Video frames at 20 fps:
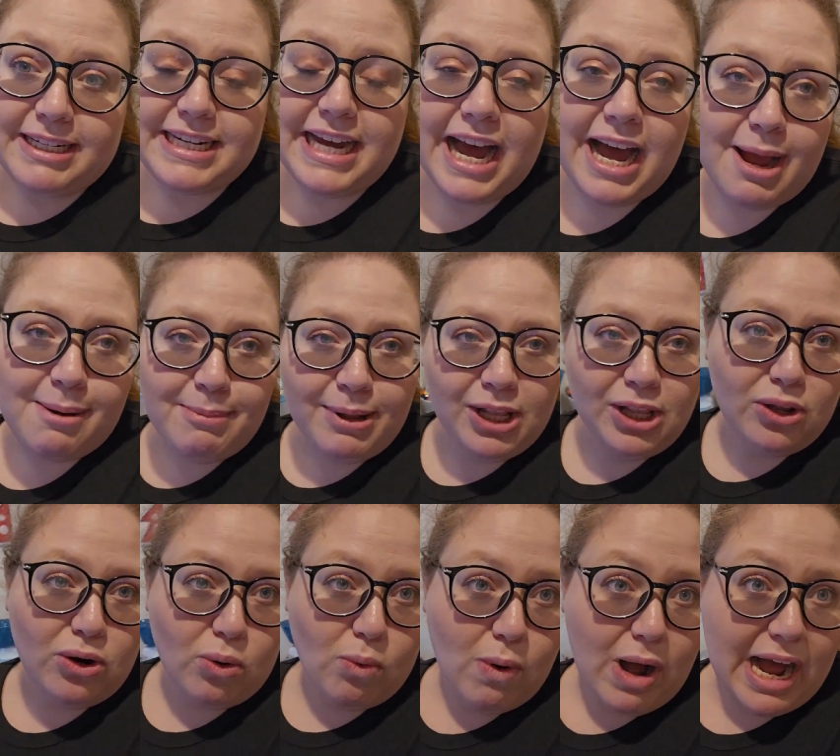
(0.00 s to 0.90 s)
time a
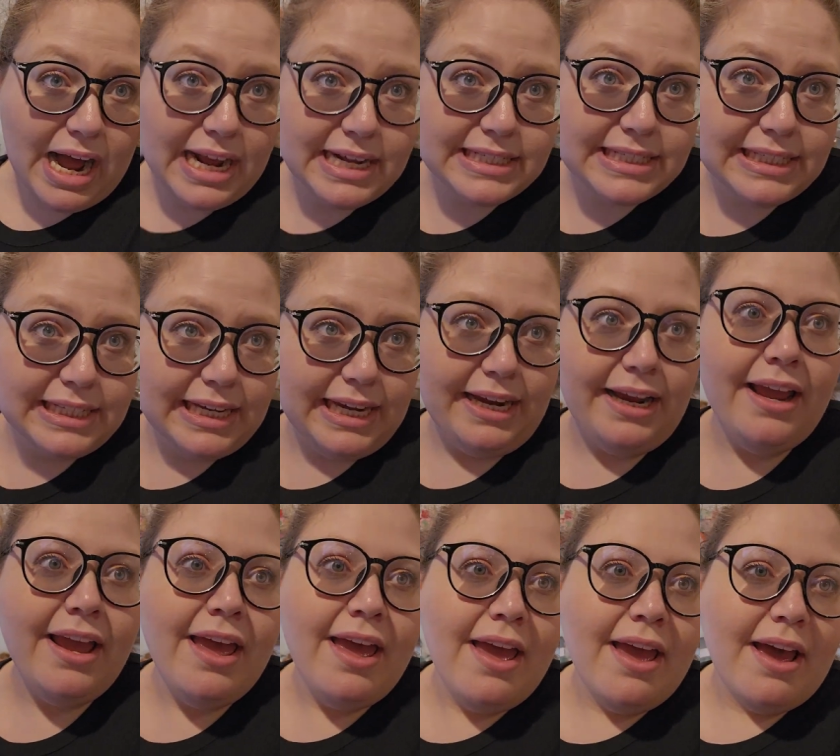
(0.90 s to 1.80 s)
little wisely.
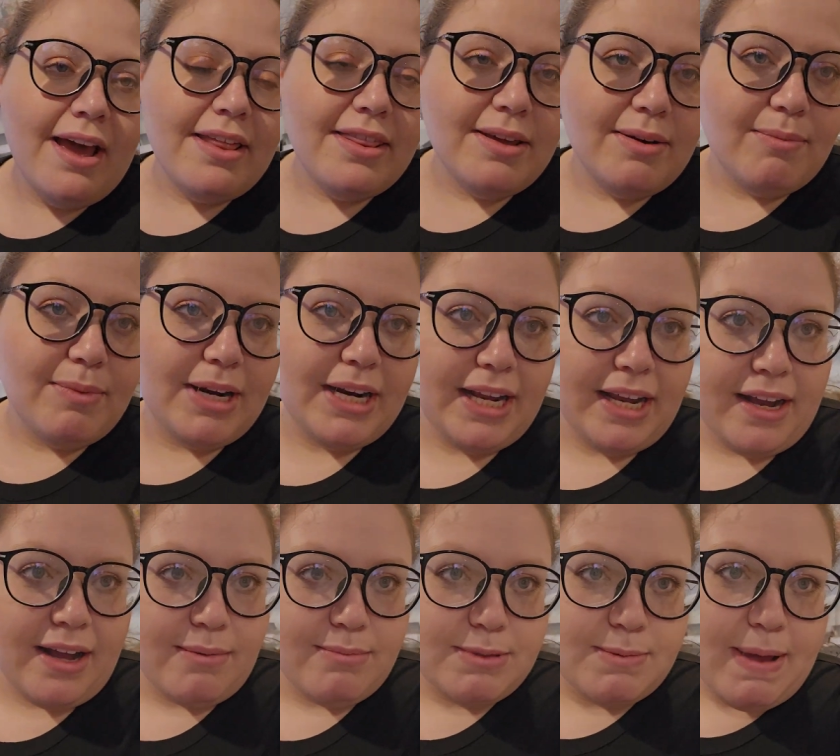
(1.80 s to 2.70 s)
And then when he
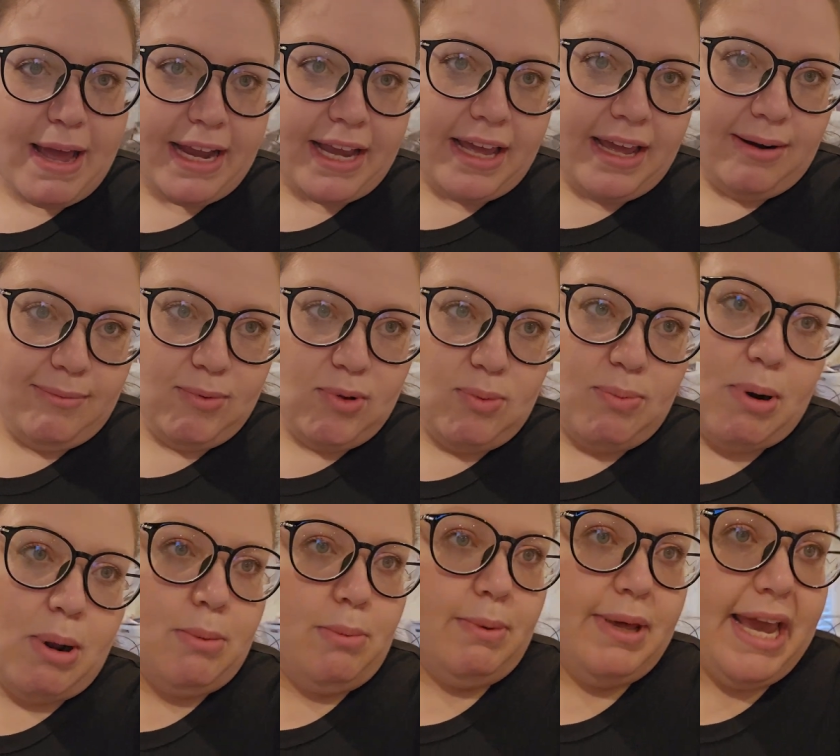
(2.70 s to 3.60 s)
comes back in, we'll
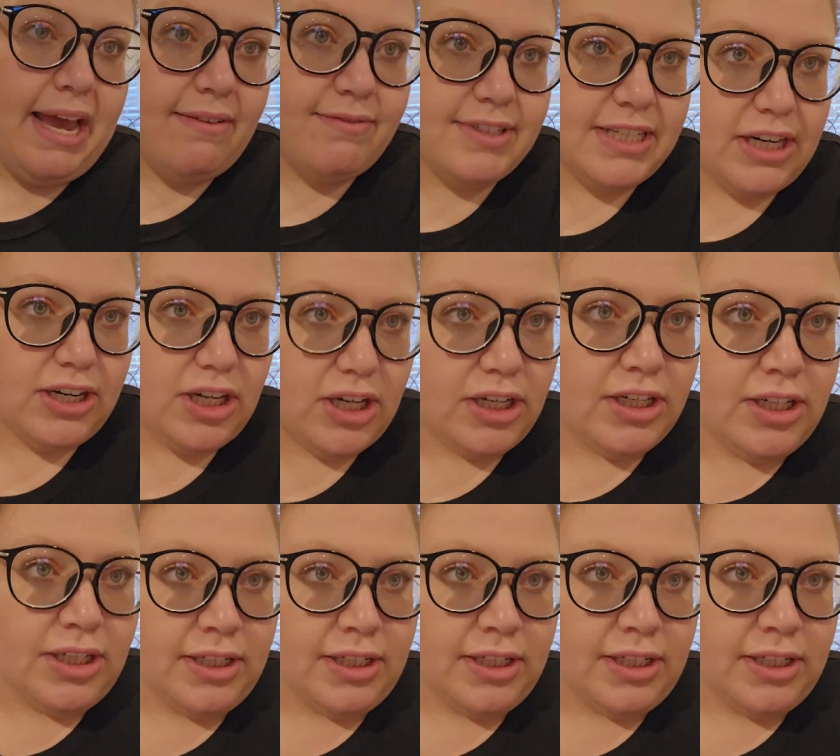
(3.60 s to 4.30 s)
probably have dinner.